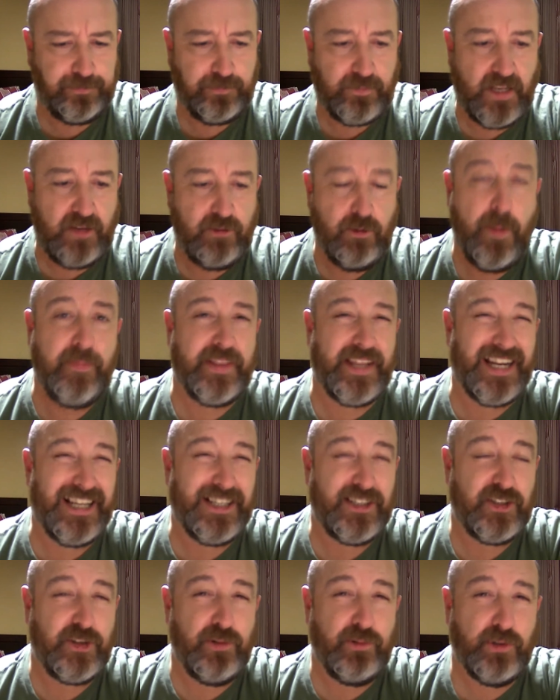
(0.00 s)
Remember the
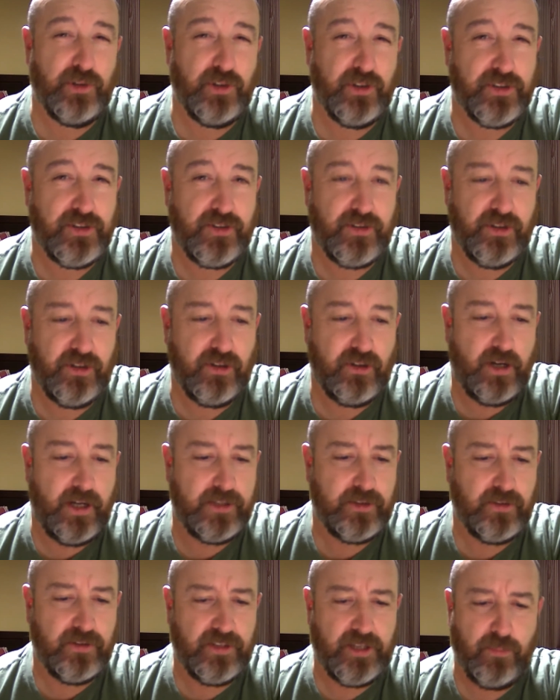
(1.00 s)
last Euros though, I
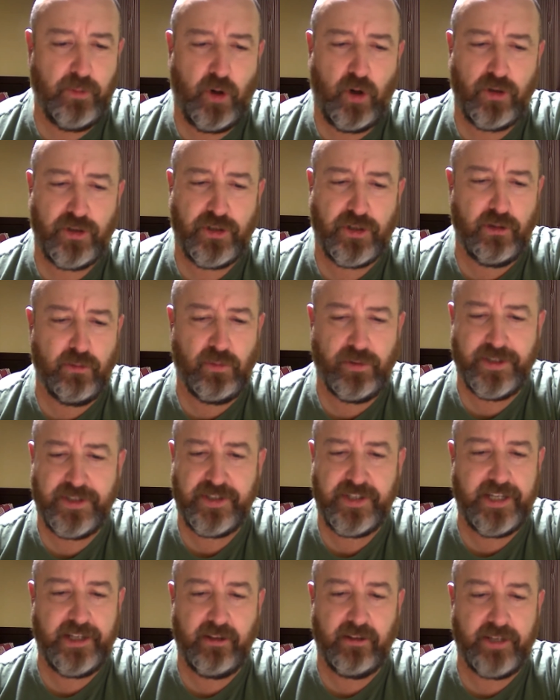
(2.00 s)
don't think Portugal won a
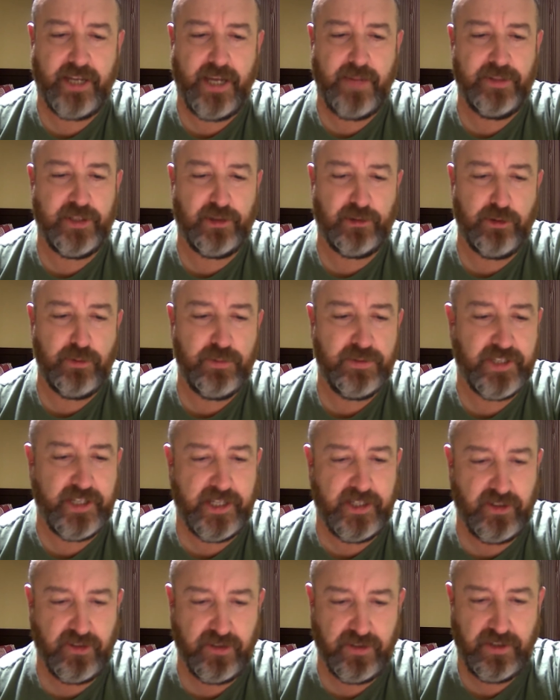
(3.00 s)
single game in the group
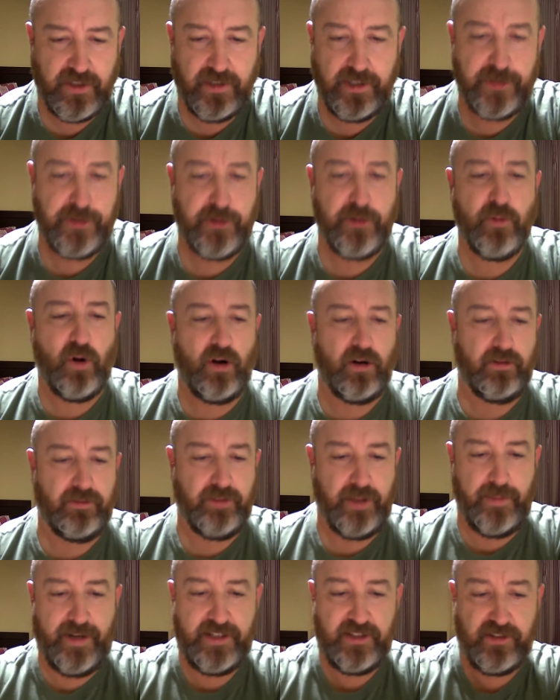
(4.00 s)
stages, and they drew all of
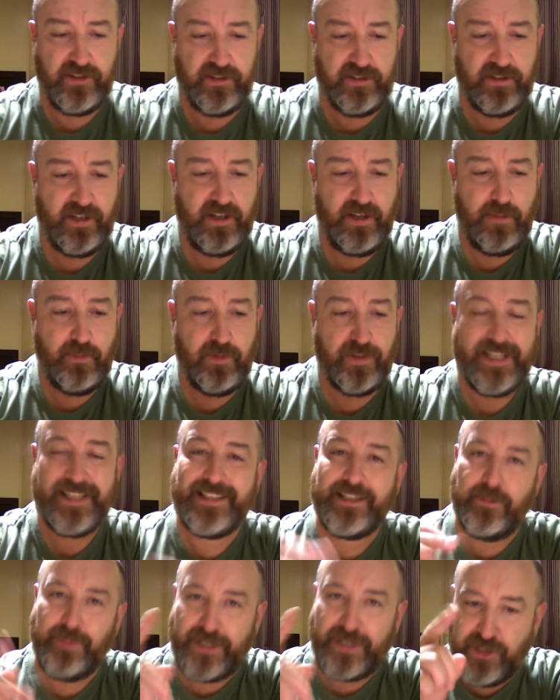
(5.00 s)
their matches, but they
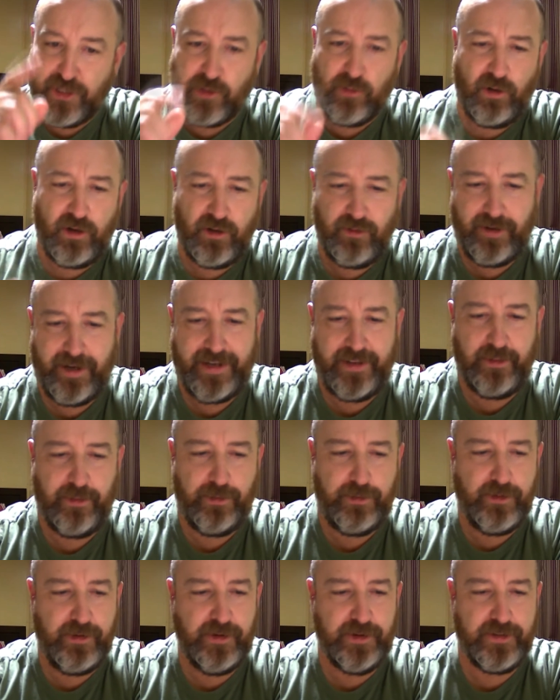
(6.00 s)
still managed to qualify in
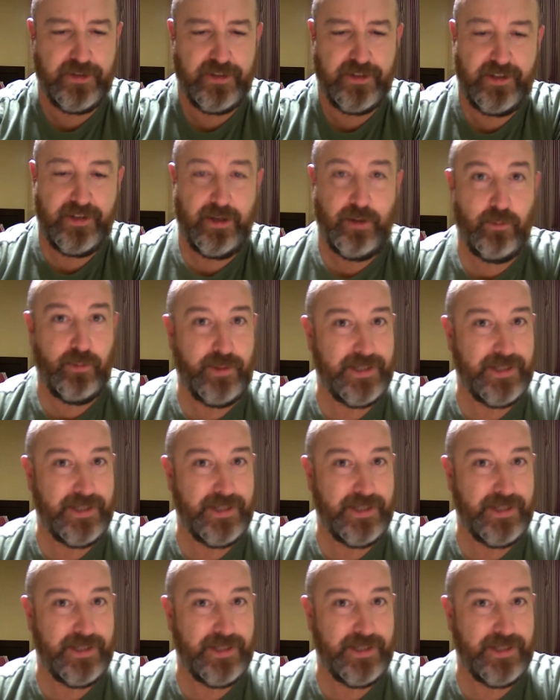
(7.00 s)
3rd, which